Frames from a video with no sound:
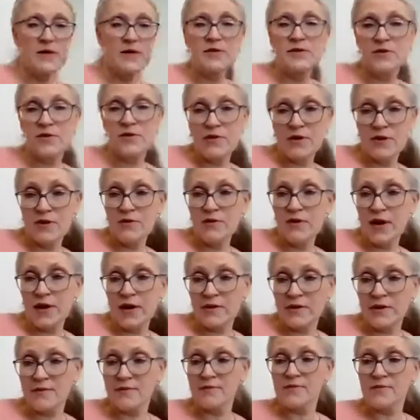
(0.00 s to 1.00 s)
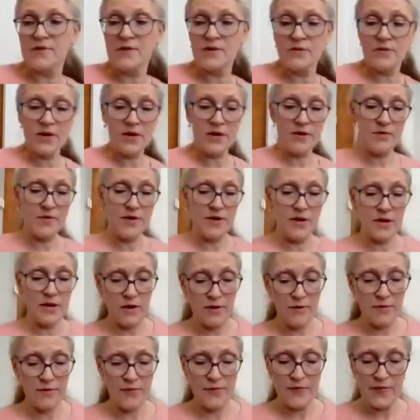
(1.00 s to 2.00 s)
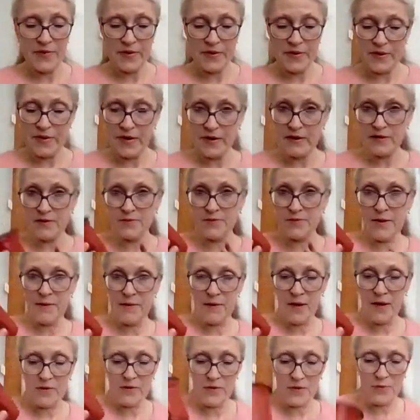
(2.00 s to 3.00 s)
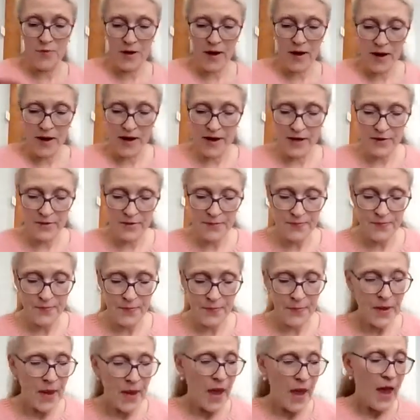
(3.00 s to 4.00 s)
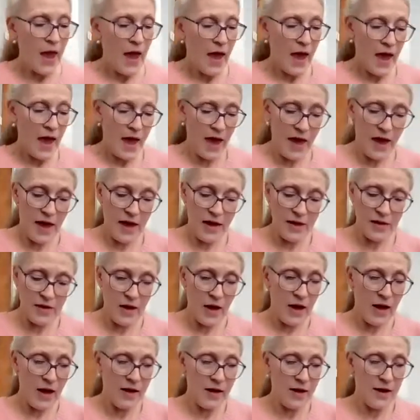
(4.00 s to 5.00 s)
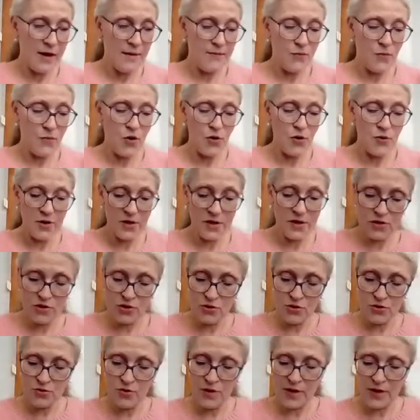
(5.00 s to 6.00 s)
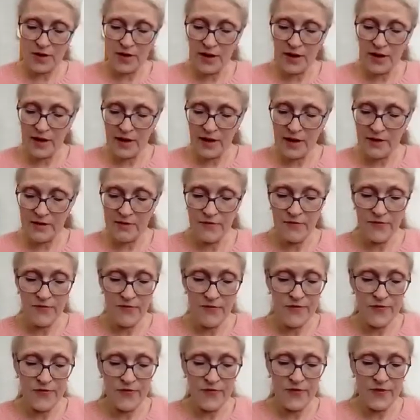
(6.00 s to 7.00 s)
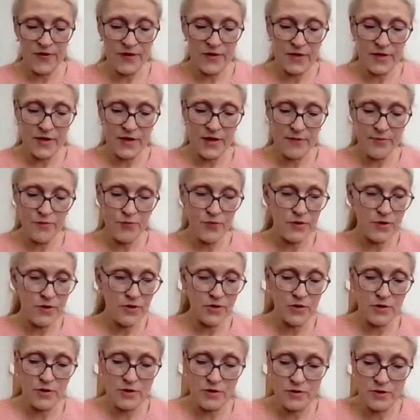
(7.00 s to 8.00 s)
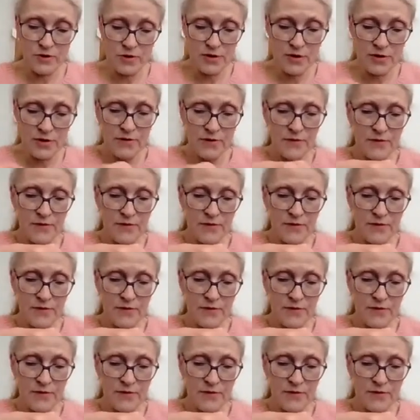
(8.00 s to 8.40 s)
so that you get them. So there we go. There's my other pot. And I am going to, again, fill it up with dirt.